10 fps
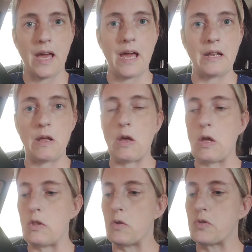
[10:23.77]
And
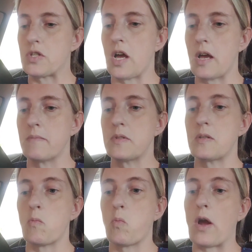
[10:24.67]
in those
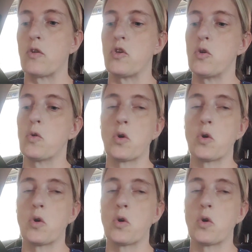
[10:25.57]
times where you